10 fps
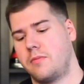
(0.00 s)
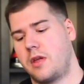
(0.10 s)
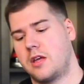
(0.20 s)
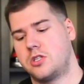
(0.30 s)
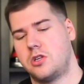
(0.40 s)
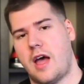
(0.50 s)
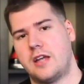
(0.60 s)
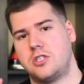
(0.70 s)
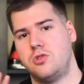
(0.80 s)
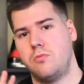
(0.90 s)
Because
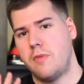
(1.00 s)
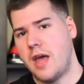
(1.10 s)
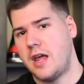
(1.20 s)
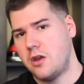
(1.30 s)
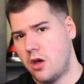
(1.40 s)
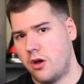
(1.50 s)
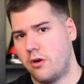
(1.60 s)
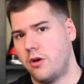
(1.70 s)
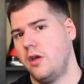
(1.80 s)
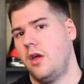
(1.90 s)
as you may
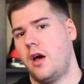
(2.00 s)
know,